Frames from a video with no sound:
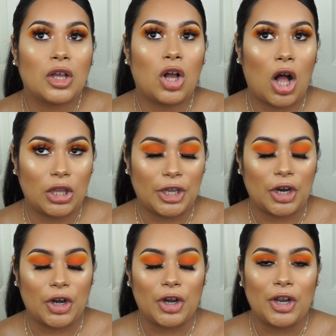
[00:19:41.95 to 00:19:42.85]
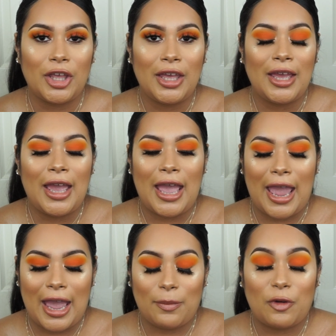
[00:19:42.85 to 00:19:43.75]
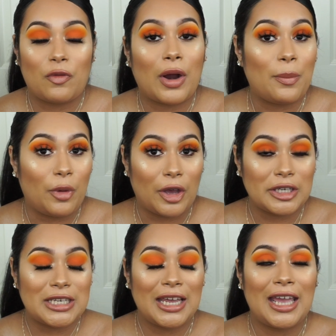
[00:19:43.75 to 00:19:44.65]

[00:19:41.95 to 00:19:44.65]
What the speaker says: calling her and before I booked,